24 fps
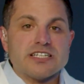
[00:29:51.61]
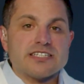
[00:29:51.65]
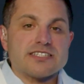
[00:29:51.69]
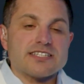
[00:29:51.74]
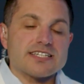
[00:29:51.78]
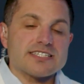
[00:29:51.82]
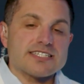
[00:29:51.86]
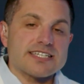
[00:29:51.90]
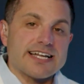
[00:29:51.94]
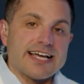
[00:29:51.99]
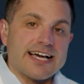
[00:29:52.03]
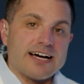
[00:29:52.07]
It
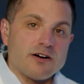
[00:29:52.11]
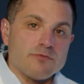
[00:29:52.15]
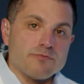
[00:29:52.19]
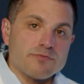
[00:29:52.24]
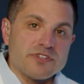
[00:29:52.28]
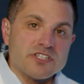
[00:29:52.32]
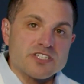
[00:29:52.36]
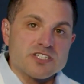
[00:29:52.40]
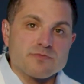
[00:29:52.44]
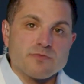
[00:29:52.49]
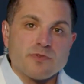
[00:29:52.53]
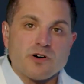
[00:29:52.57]
doesn't help
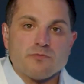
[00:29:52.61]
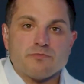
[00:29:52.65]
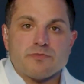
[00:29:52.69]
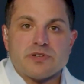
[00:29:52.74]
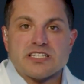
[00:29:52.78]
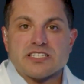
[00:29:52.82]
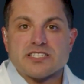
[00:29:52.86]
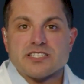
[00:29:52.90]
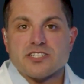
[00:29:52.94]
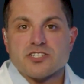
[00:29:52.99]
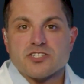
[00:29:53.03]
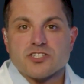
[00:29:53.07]
the small
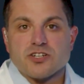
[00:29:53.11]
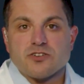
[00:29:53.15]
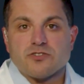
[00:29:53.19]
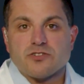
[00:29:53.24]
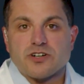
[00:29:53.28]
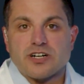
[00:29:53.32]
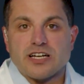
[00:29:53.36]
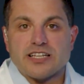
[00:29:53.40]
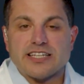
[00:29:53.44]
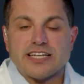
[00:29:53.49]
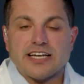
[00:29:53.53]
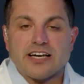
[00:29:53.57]
business
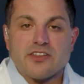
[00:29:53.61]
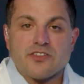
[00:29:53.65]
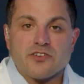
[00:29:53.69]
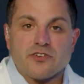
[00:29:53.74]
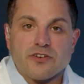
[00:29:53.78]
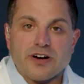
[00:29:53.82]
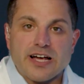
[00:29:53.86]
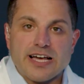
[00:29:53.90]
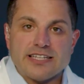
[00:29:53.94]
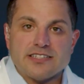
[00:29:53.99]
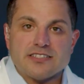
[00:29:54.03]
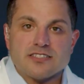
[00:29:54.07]
owner on the
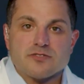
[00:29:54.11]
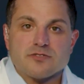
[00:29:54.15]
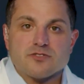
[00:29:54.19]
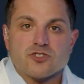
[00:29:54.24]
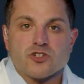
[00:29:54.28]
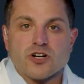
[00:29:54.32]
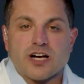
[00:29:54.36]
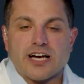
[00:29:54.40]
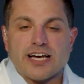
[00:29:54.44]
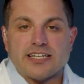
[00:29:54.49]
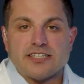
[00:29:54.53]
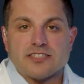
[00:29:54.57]
other end
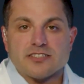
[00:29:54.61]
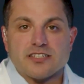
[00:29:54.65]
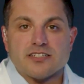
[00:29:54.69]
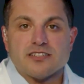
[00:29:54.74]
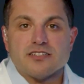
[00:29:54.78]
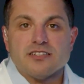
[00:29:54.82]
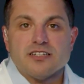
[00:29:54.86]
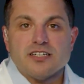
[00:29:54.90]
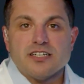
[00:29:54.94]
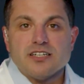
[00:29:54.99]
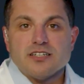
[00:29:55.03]
trying to,